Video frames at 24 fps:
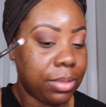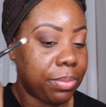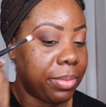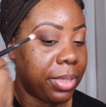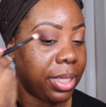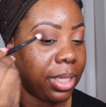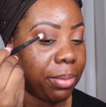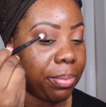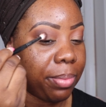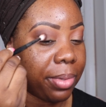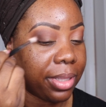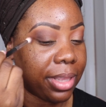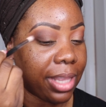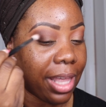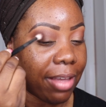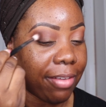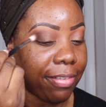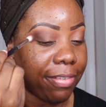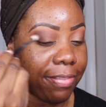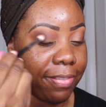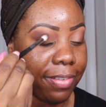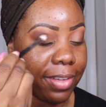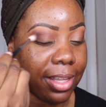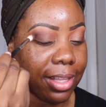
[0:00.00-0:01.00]
me, but
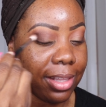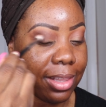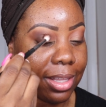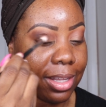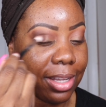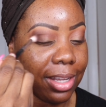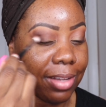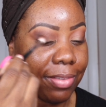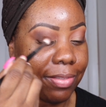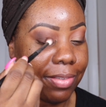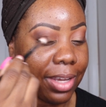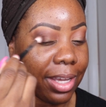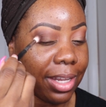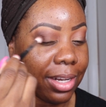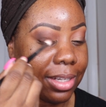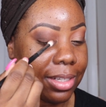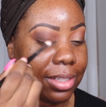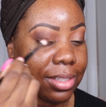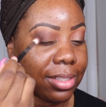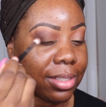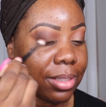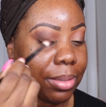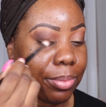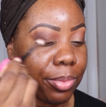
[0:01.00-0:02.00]
that feeling of
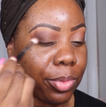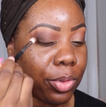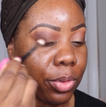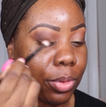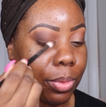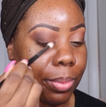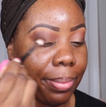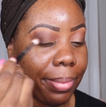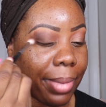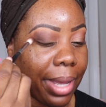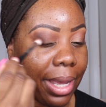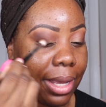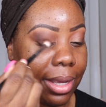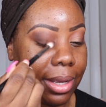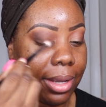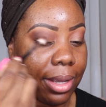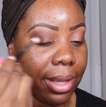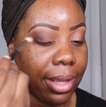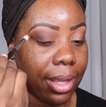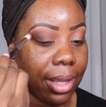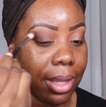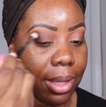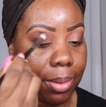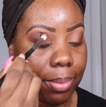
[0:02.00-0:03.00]
getting some new
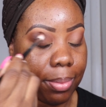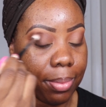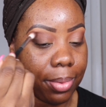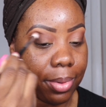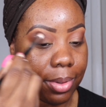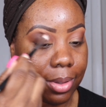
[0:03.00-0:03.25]
makeup,